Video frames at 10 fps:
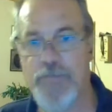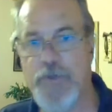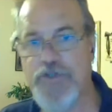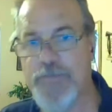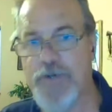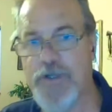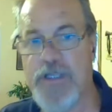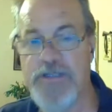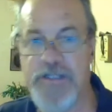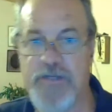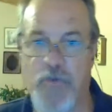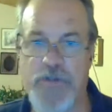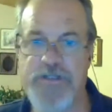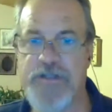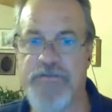put your bookends in.
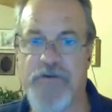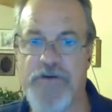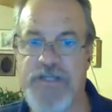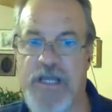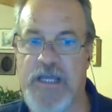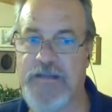When's the first night?